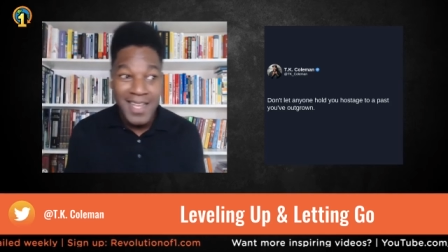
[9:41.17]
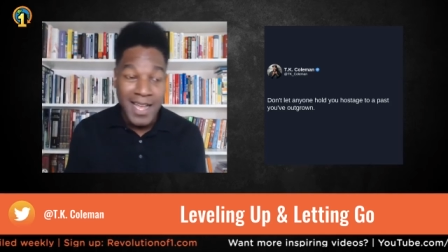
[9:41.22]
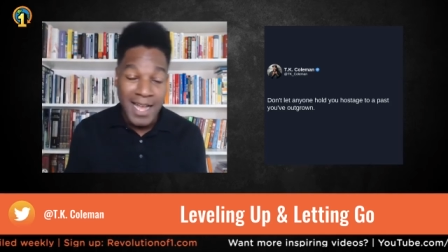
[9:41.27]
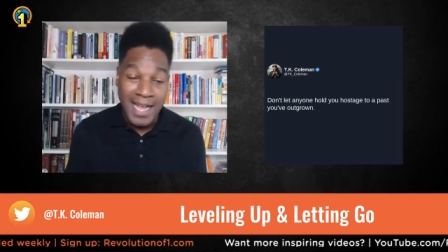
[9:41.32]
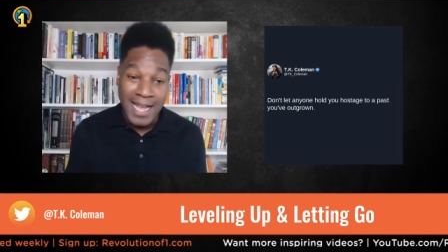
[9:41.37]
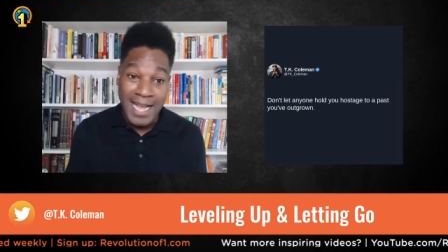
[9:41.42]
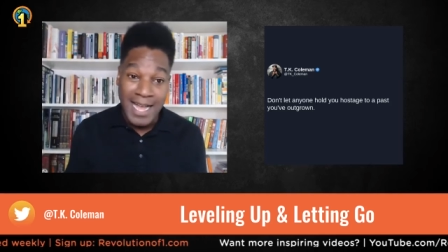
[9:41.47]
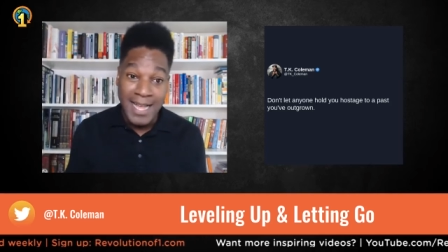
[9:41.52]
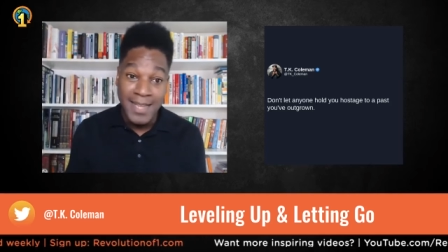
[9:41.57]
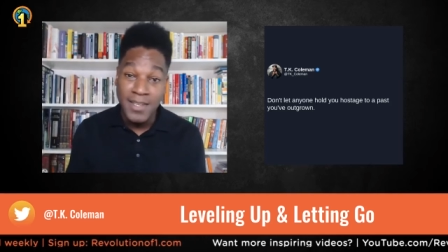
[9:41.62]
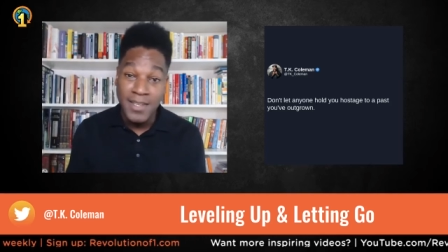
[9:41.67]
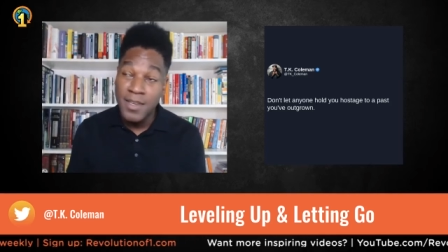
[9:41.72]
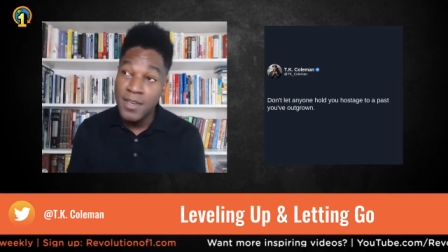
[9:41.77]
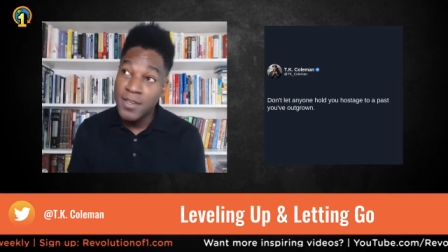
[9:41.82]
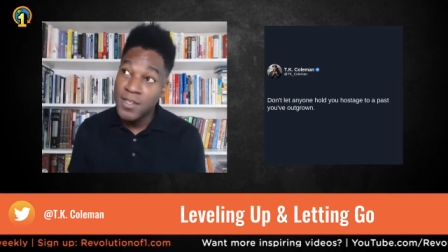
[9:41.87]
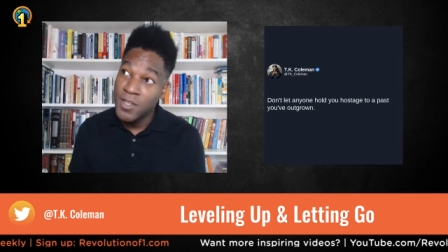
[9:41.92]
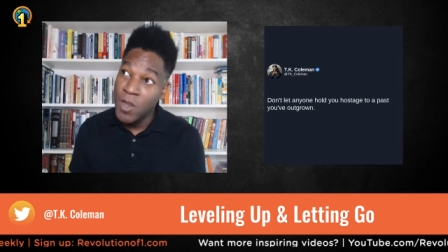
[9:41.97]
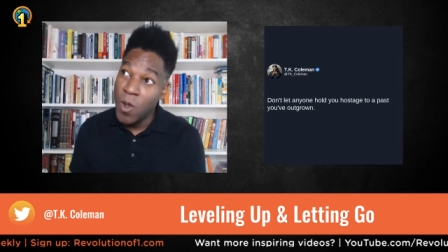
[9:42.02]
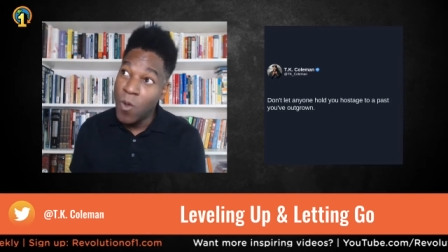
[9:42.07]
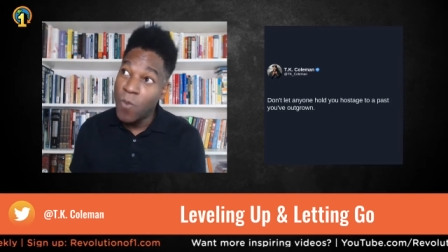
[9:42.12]
Uh,
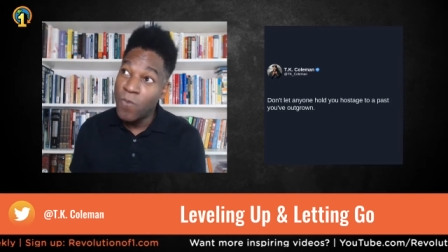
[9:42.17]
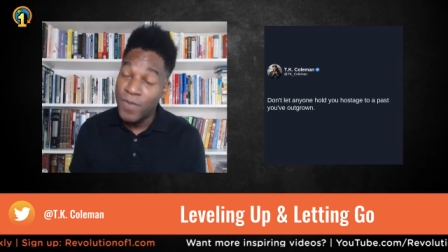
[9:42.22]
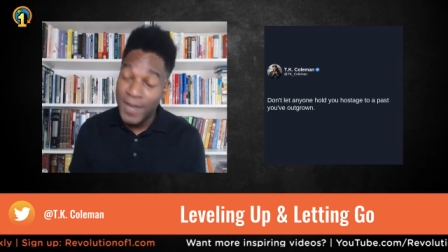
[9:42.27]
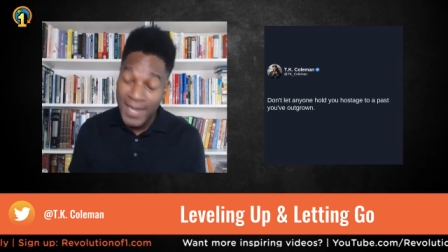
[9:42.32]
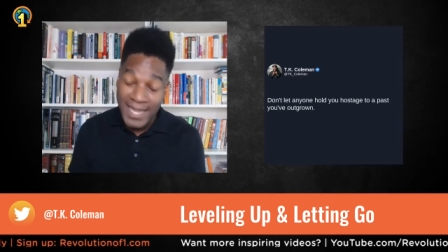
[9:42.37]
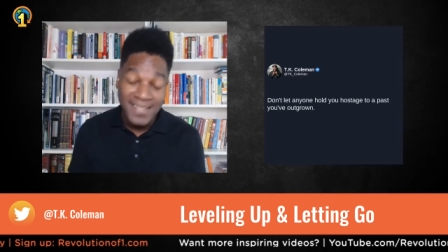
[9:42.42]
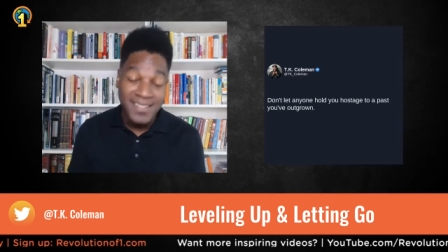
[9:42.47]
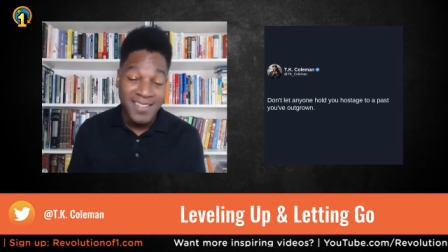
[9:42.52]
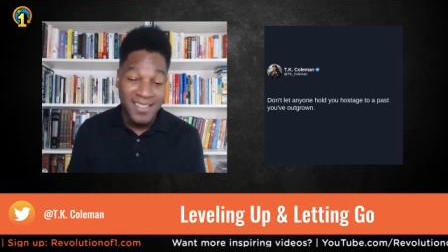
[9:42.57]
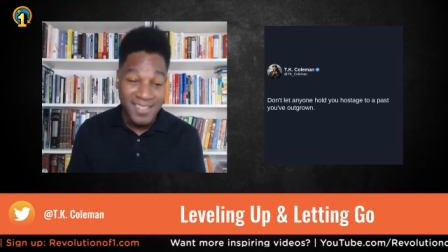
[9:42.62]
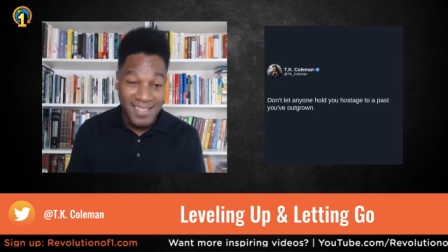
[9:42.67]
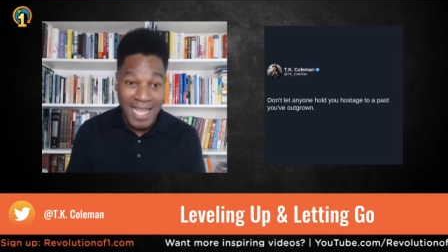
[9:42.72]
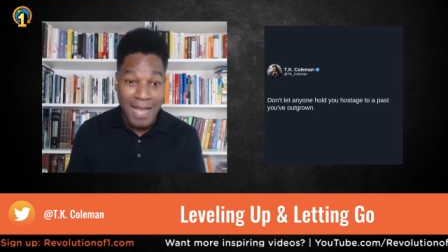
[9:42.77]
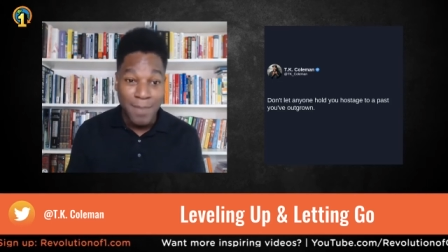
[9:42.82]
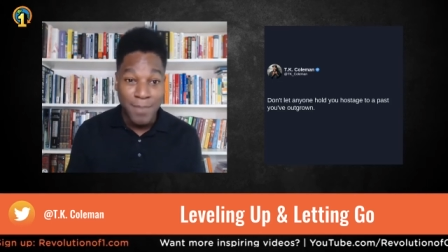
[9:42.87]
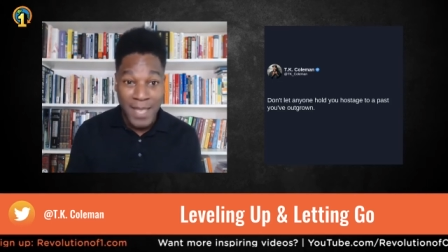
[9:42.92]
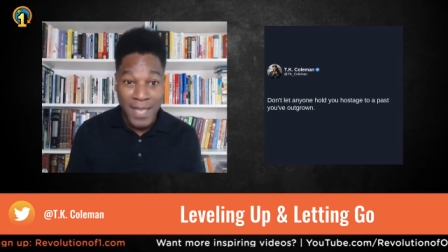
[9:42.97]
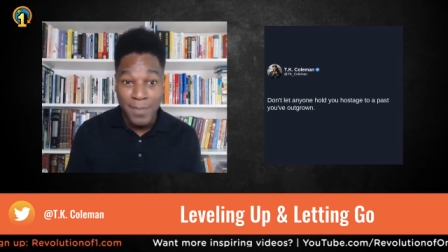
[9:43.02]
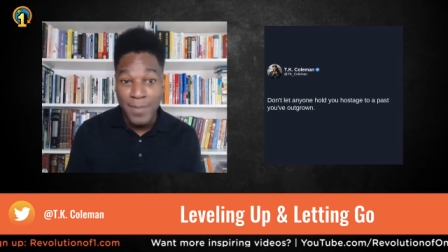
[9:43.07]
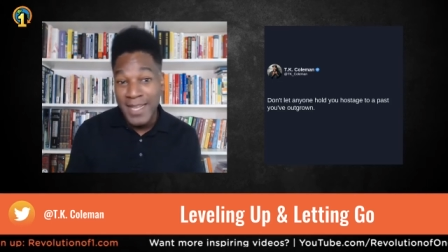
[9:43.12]
don't forget to
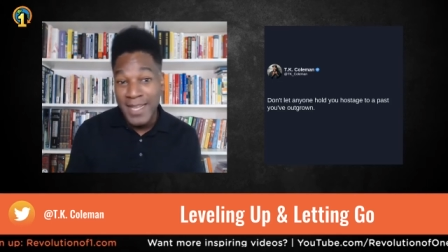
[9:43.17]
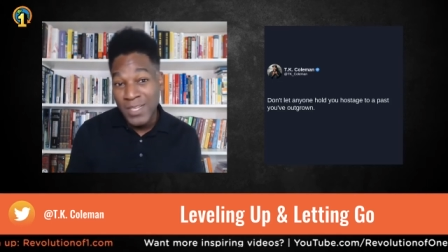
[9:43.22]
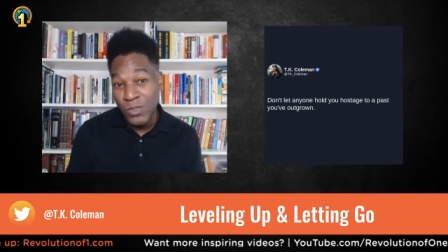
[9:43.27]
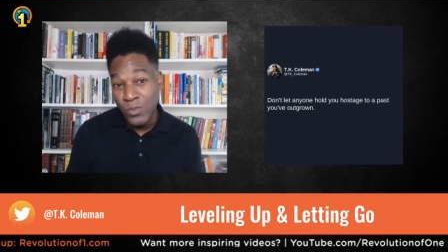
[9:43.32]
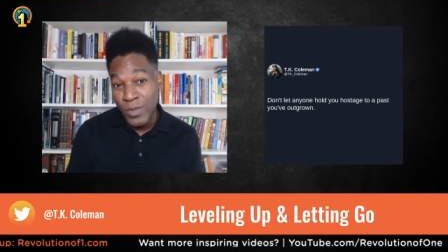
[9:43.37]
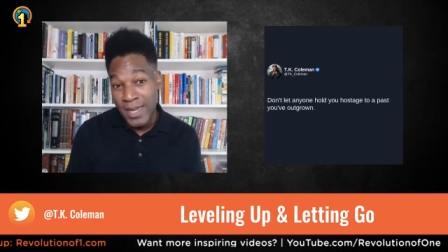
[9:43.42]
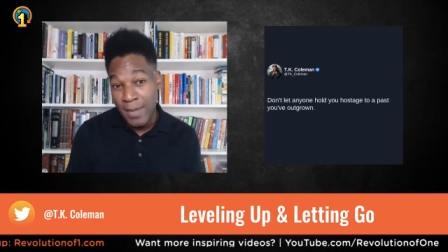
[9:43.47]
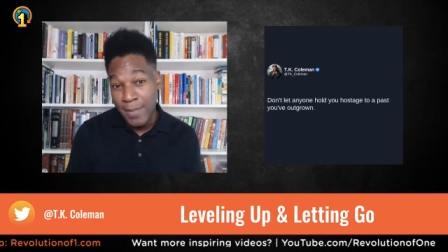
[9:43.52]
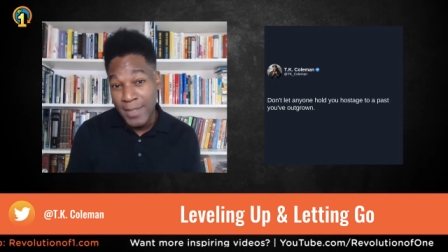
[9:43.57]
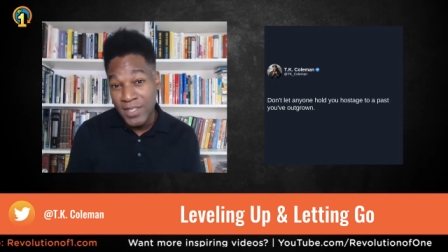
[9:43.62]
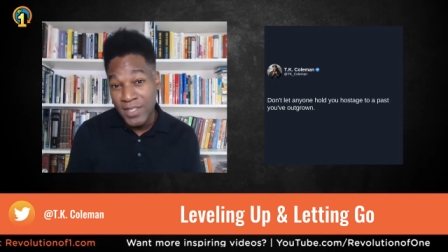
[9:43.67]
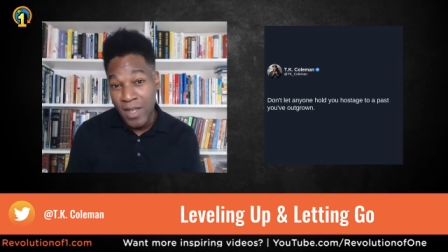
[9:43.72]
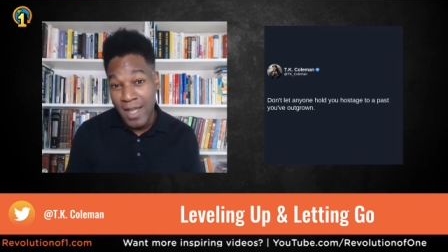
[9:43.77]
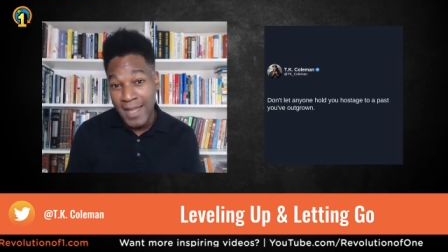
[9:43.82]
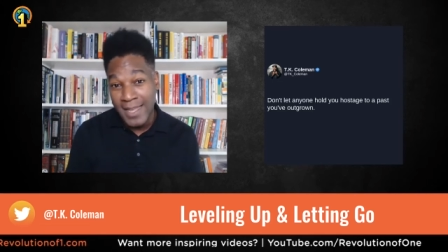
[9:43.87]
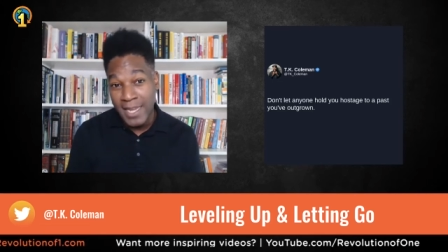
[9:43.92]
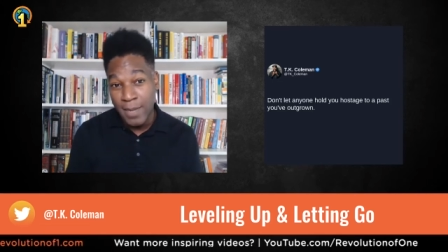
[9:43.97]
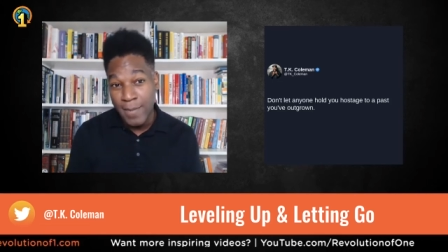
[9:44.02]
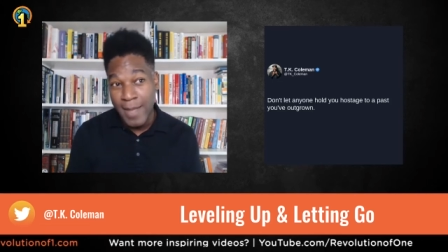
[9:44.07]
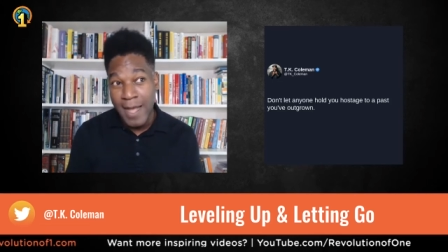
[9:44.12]
stop in because we're going to be
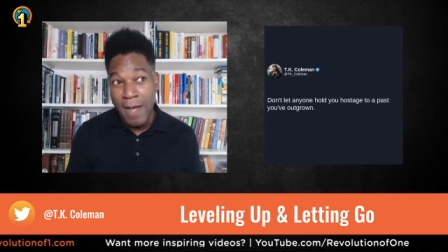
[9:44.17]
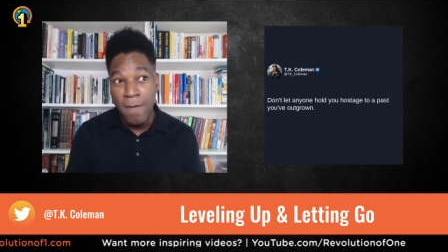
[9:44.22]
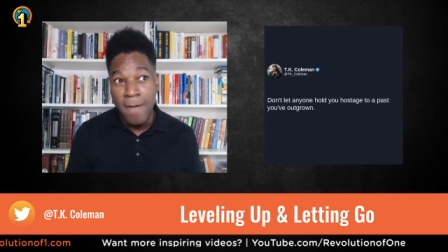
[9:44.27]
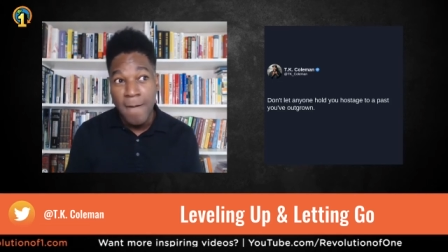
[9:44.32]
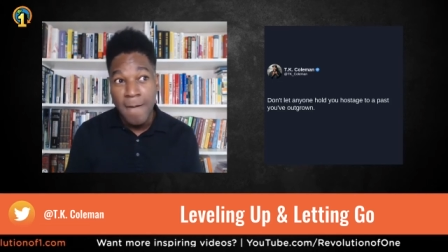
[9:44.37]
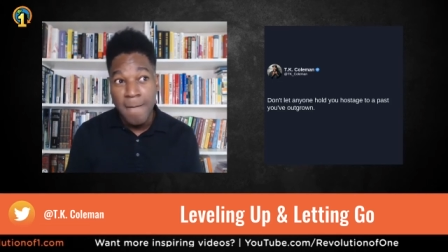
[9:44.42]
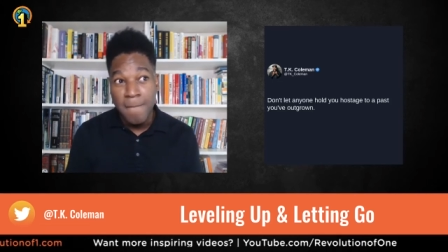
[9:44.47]
talking about